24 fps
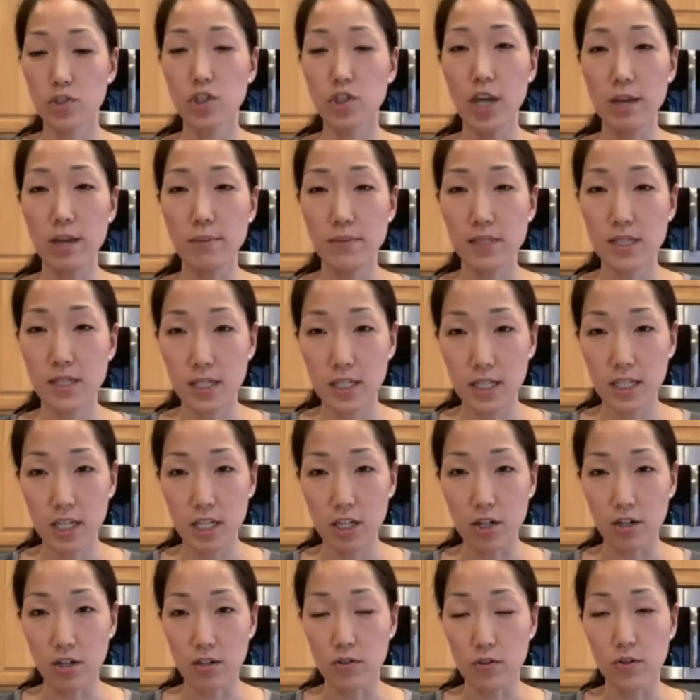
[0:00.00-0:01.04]
James
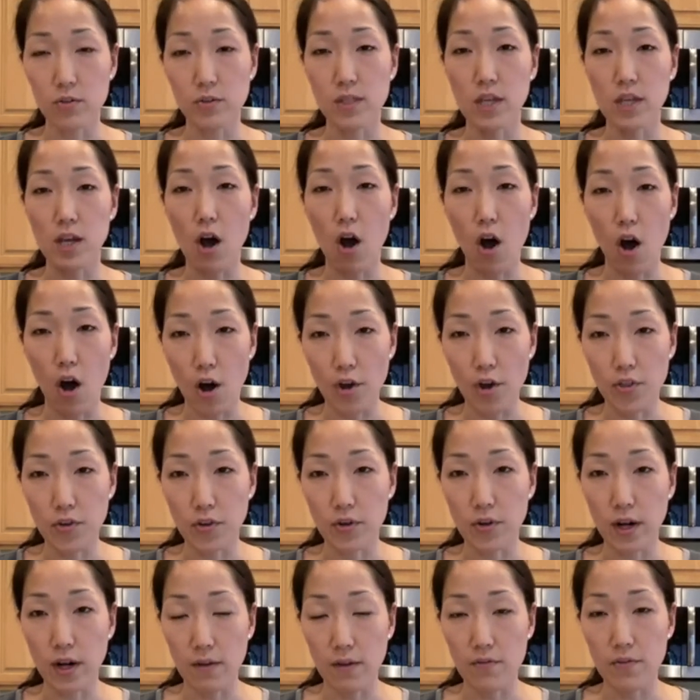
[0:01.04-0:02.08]
Clear, who's the
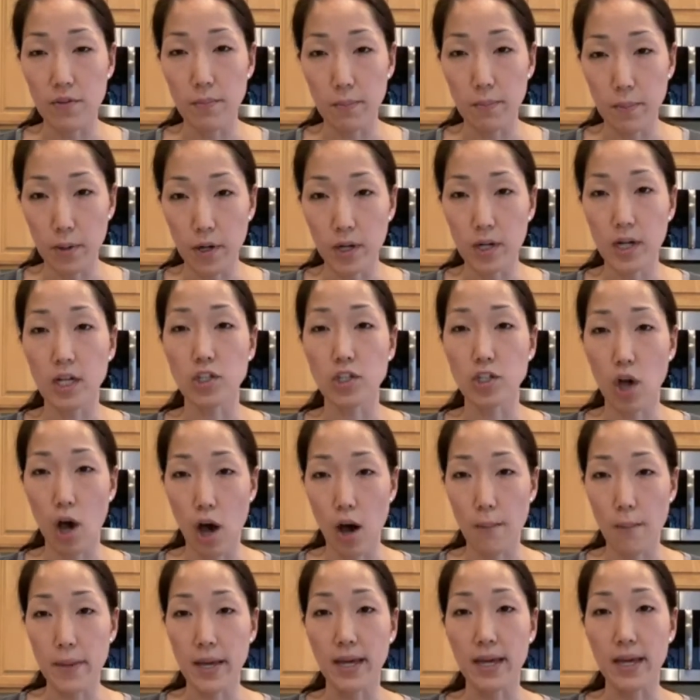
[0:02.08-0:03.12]
author of the book
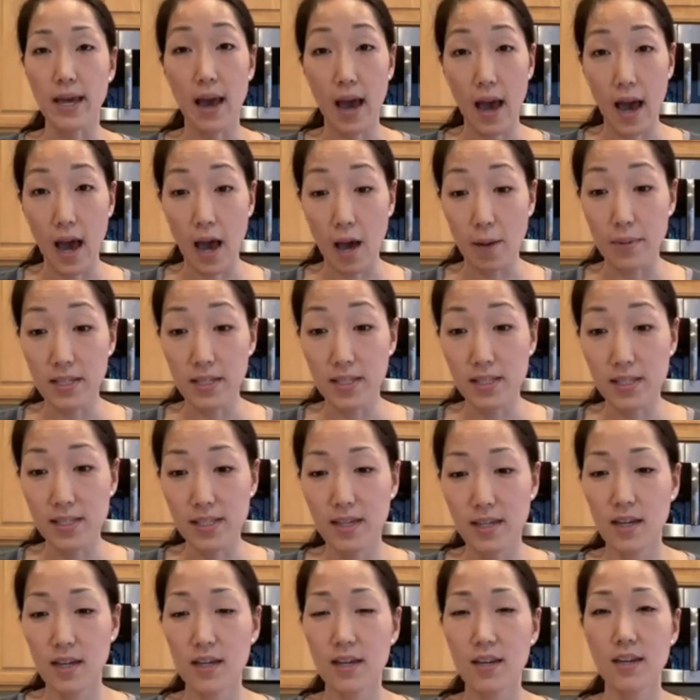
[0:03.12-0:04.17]
Atomic
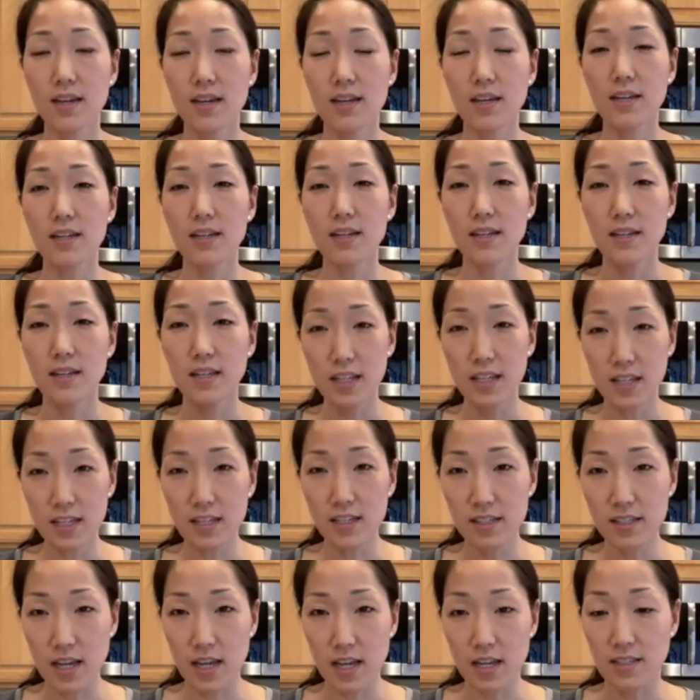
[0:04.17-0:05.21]
Habits,
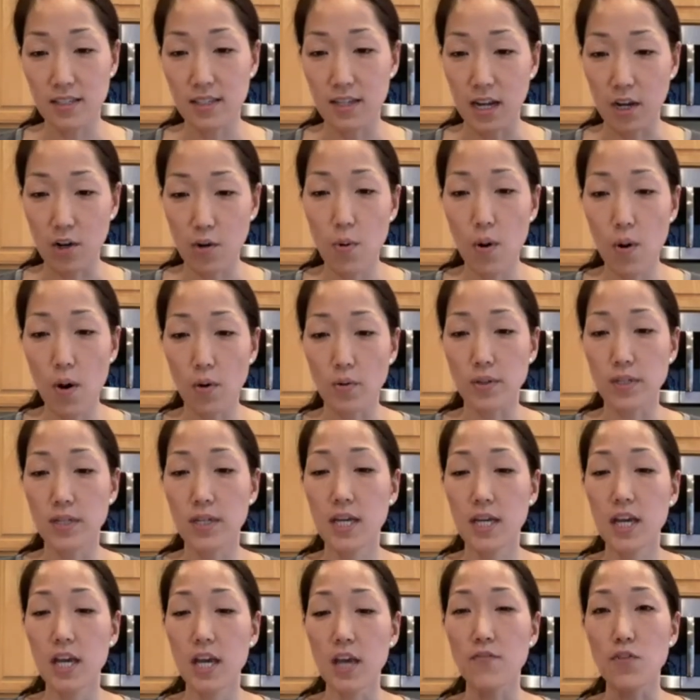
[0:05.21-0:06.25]
he says, and I quote,
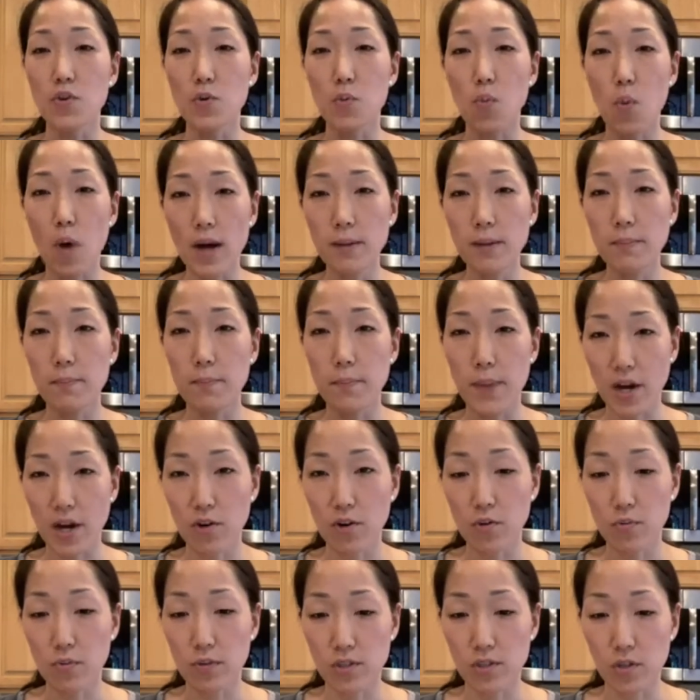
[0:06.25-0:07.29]
"If you want
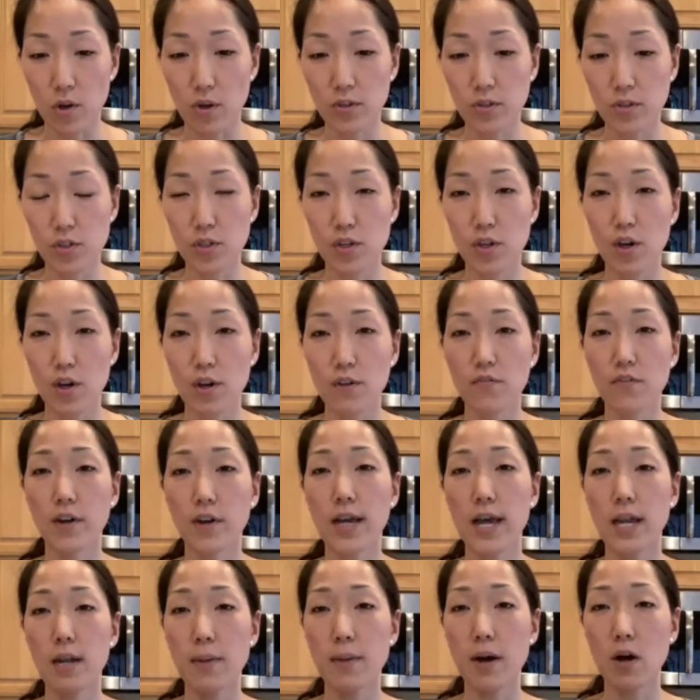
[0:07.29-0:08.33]
better results,
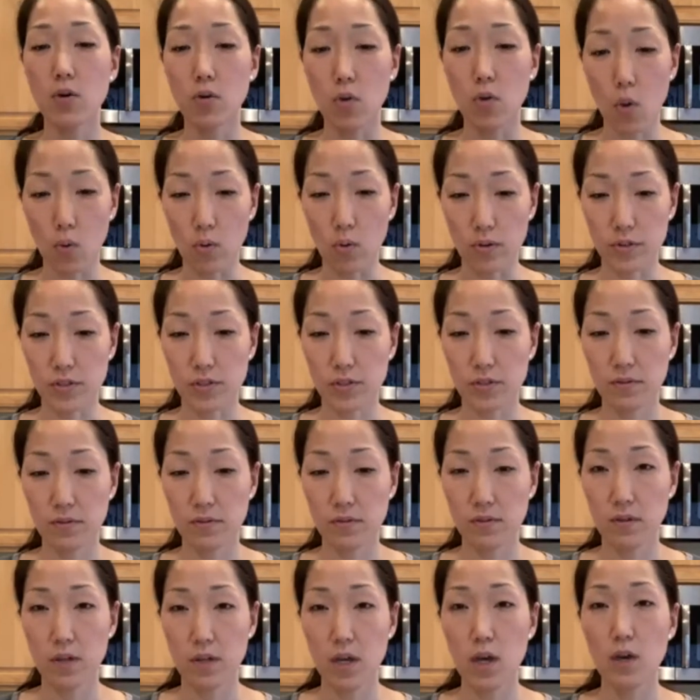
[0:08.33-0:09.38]
forget about goals.
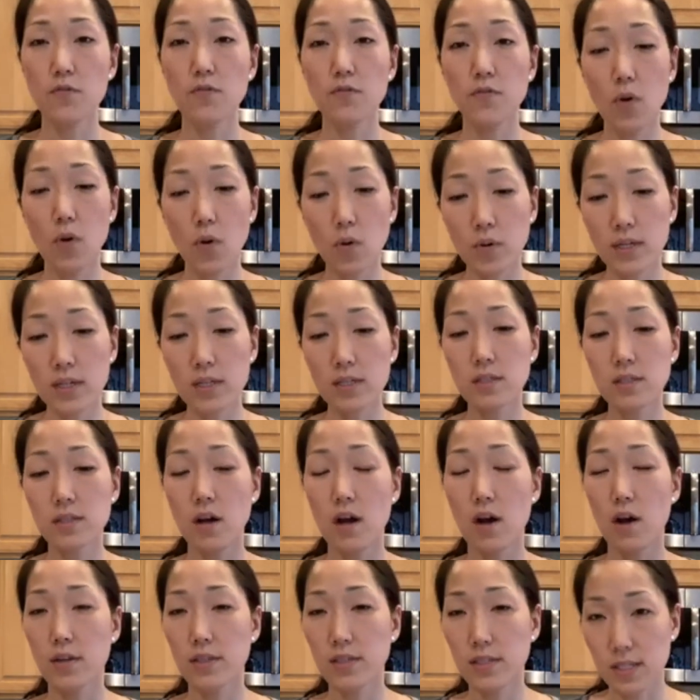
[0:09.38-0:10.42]
Focus
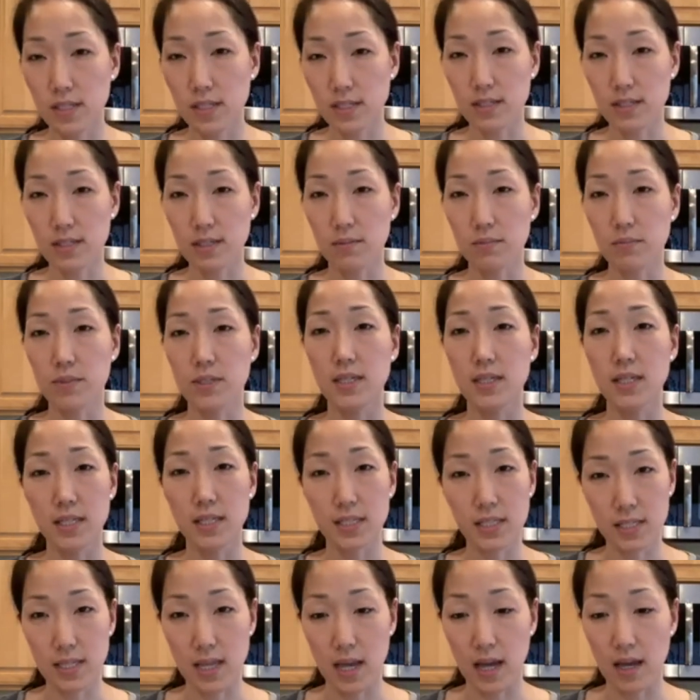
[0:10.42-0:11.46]
on systems
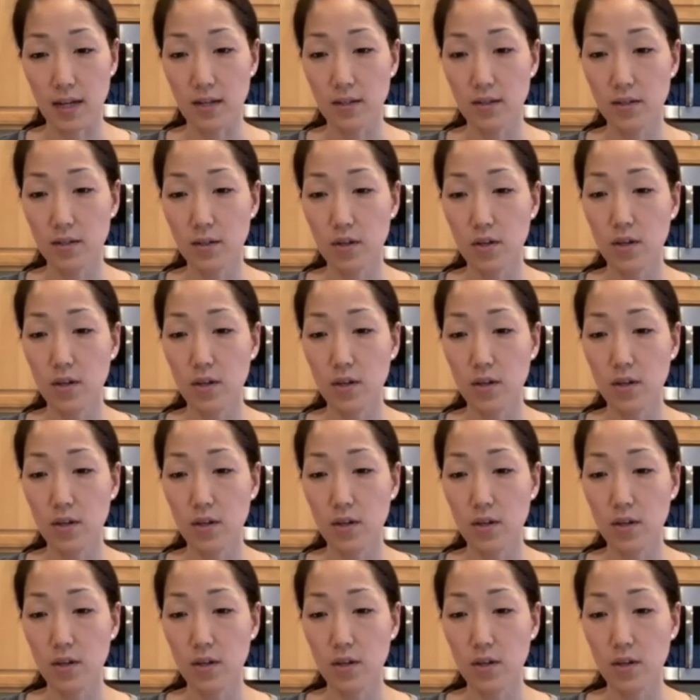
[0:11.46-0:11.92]
instead."